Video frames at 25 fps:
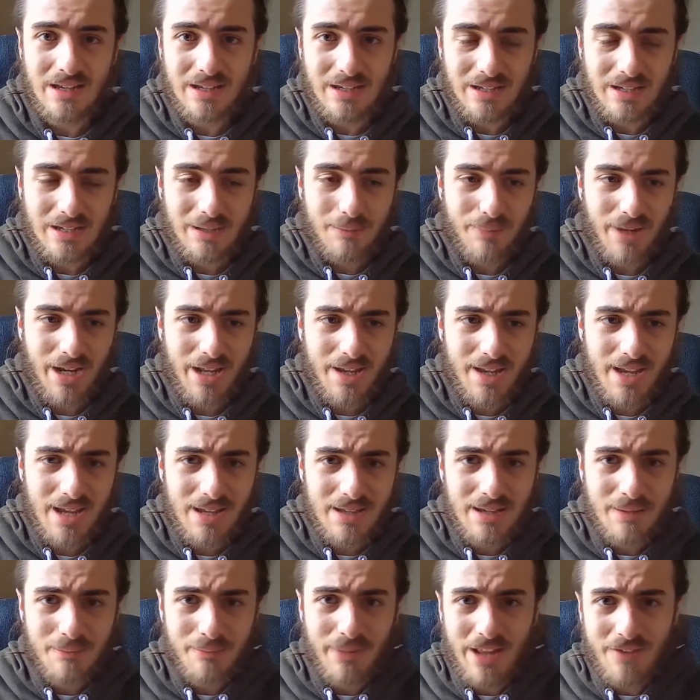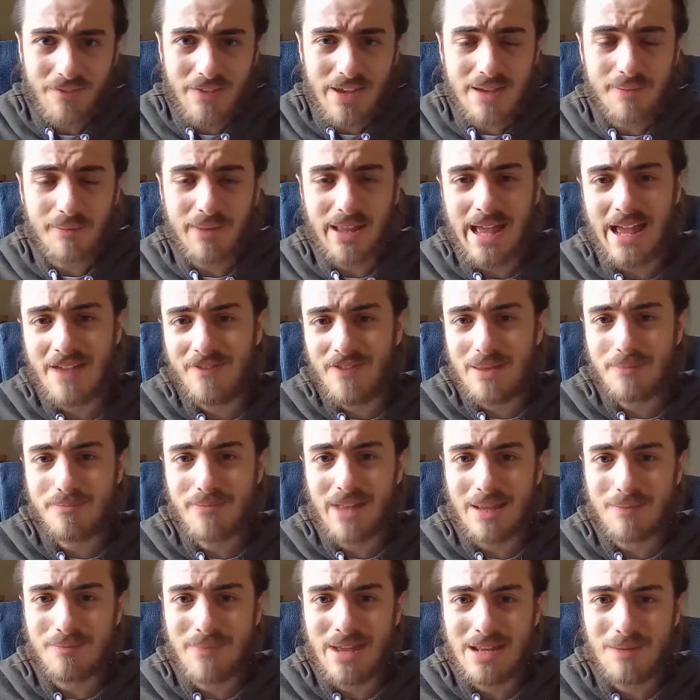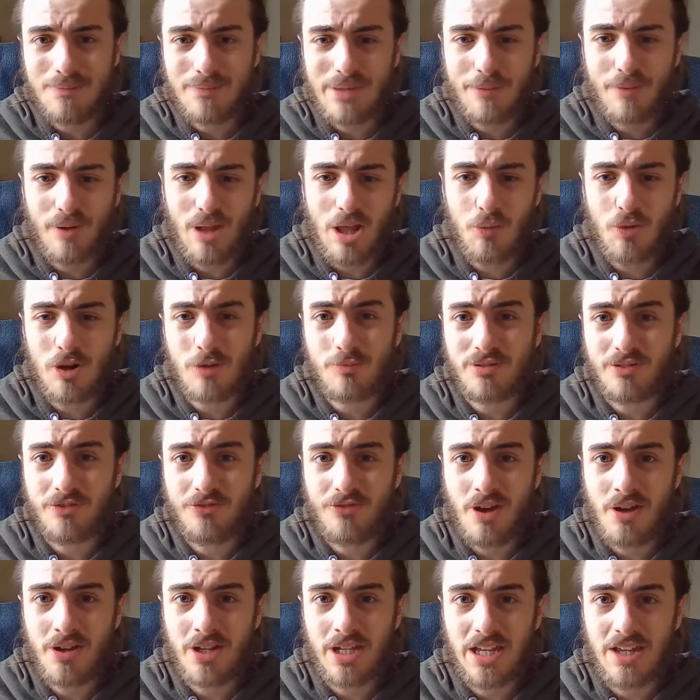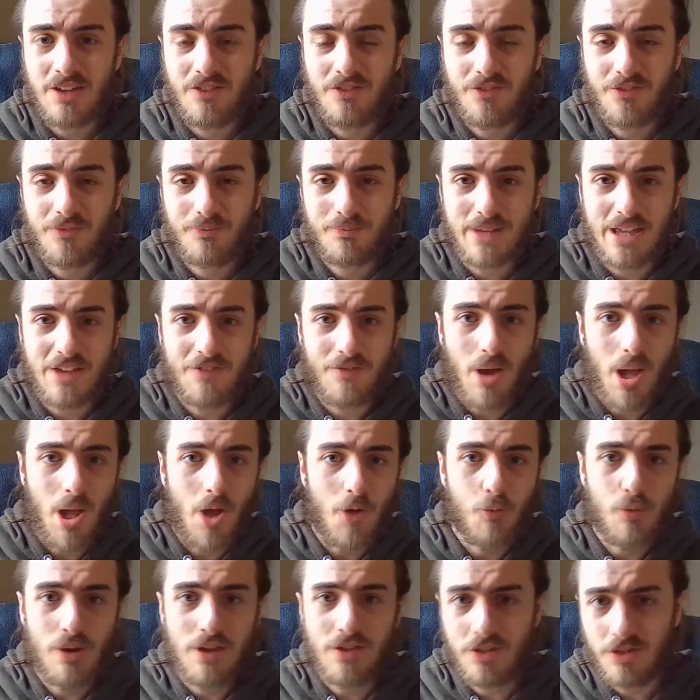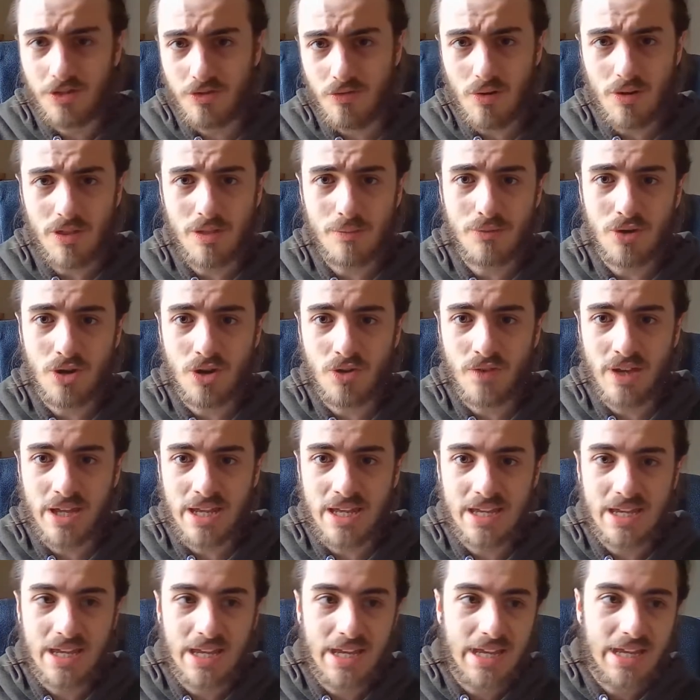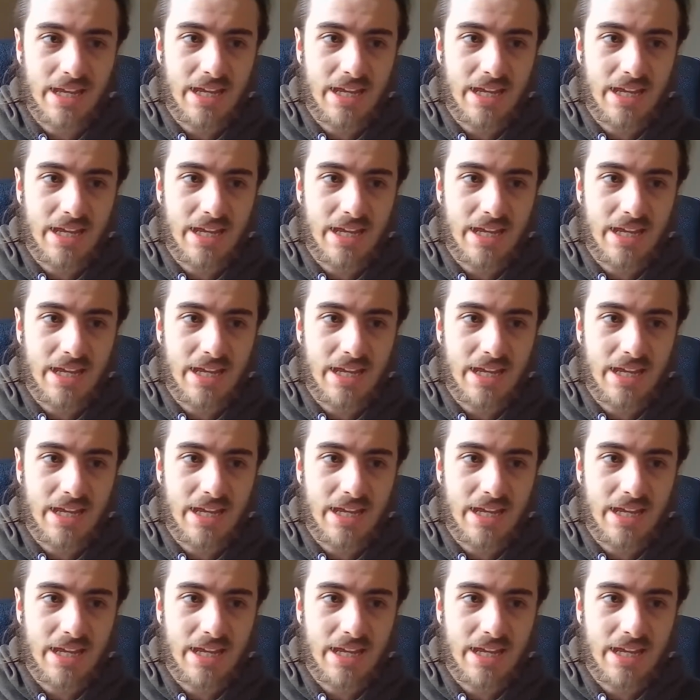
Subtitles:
But I think like many people, I would have preferred it if halfway through the movie,